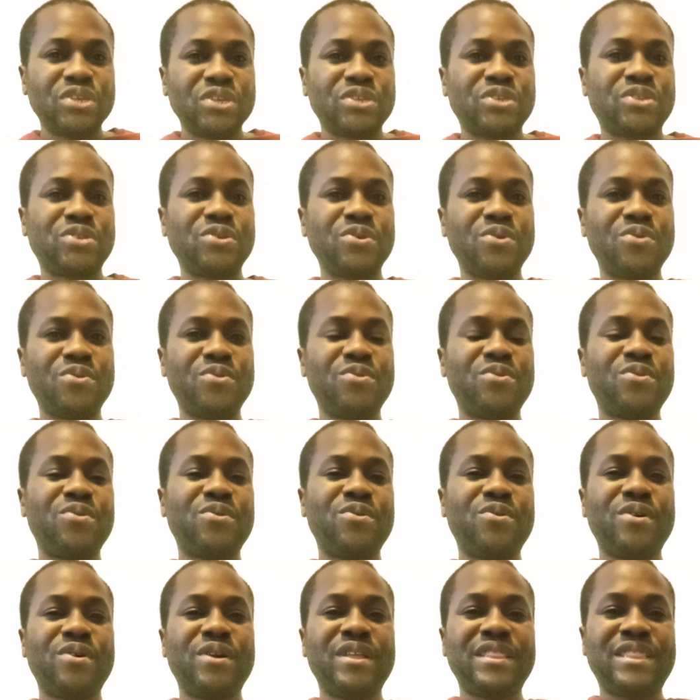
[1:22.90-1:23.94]
So
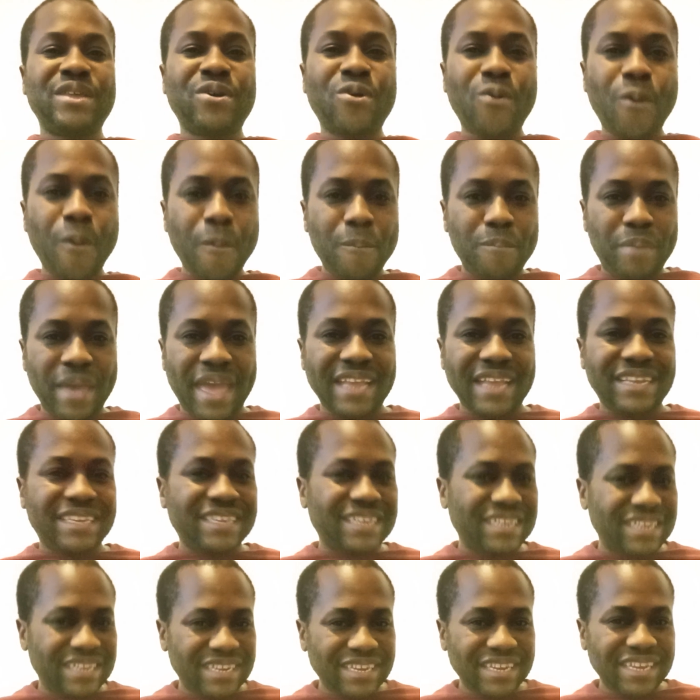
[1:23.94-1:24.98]
the whole
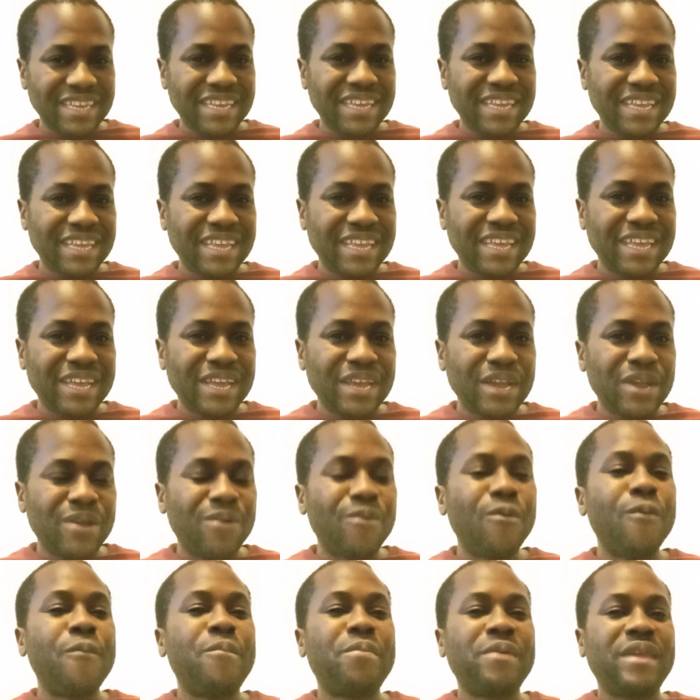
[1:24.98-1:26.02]
batch
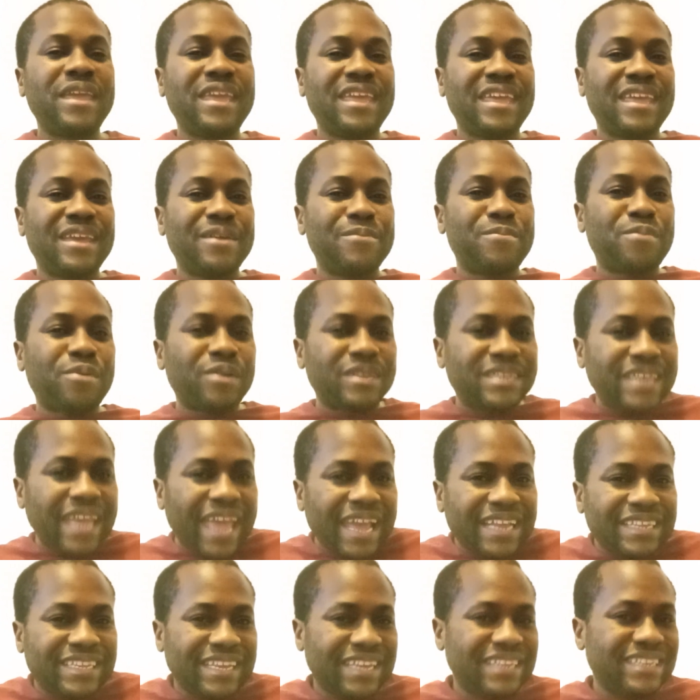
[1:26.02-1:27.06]
will be
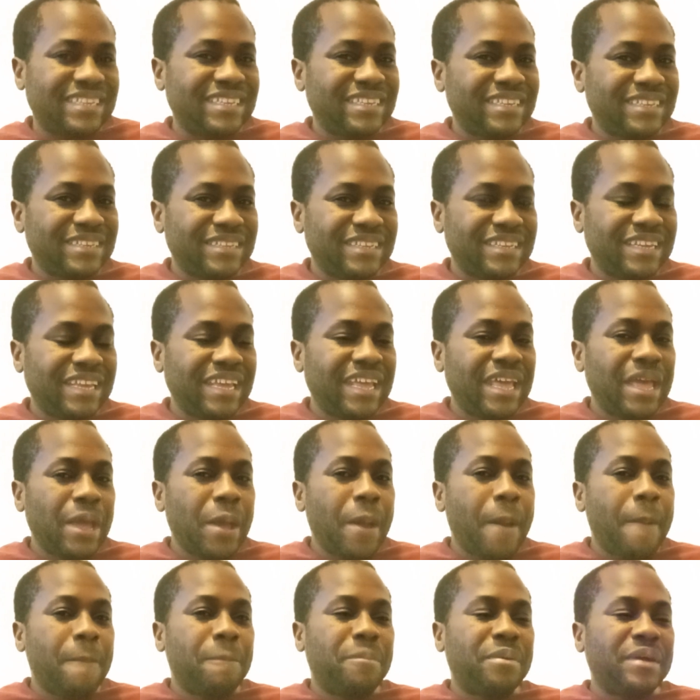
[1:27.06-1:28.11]
protected.
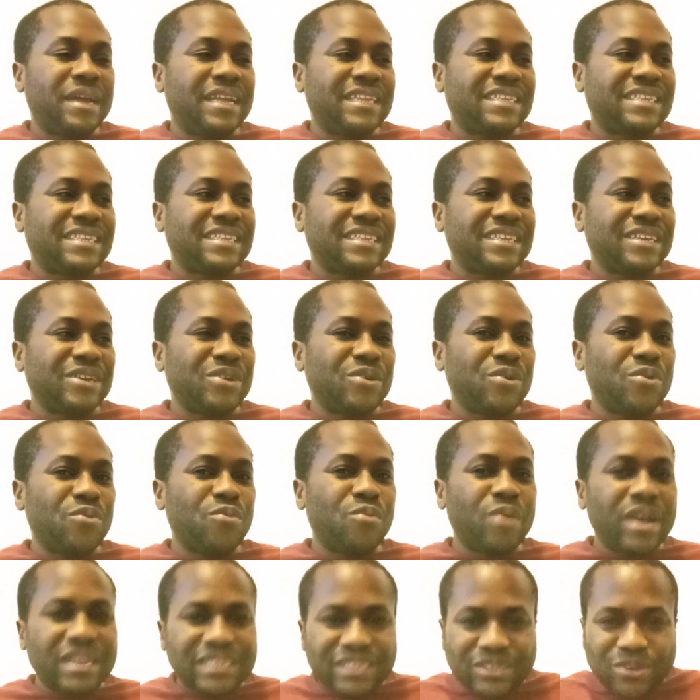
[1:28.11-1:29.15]
But
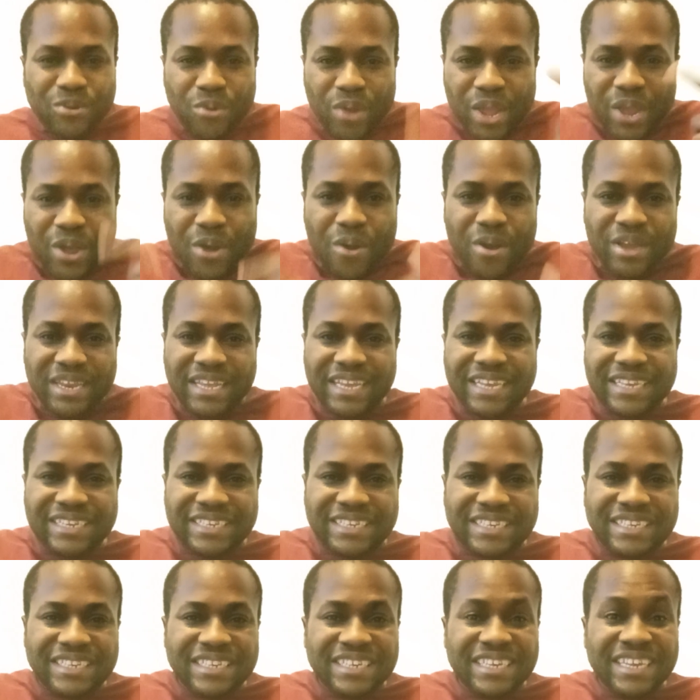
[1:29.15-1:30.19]
what's going on
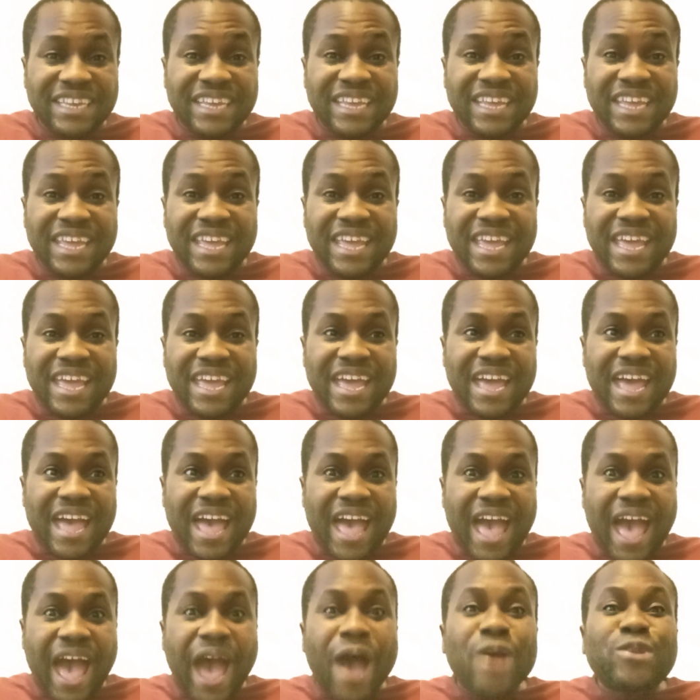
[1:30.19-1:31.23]
is
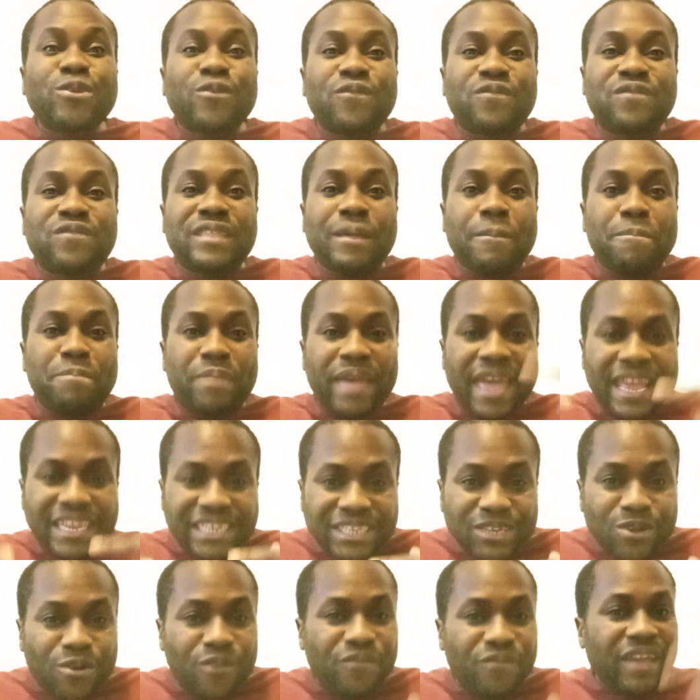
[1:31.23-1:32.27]
out of the
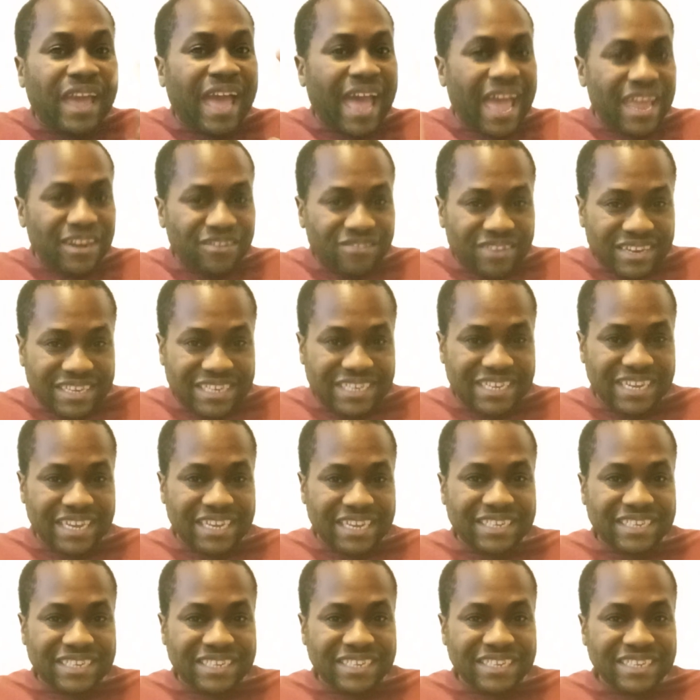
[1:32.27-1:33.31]
batch of 100
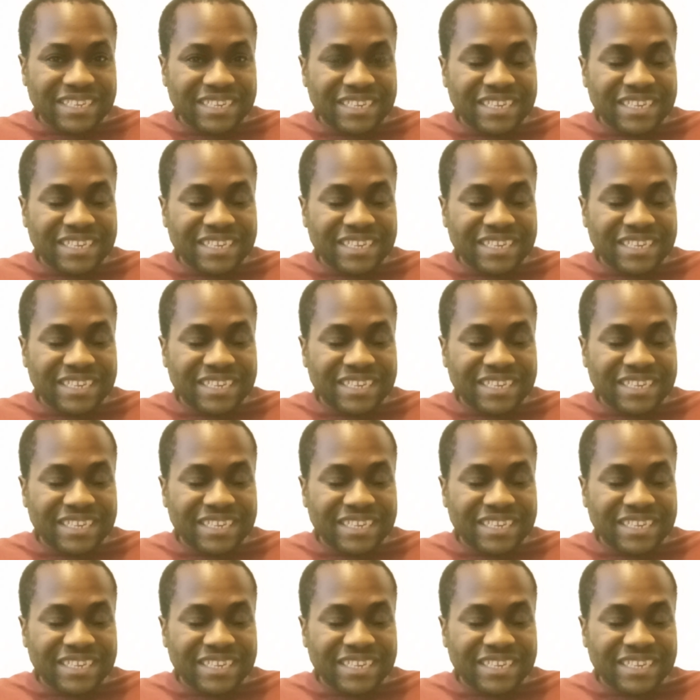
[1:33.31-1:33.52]
chicks,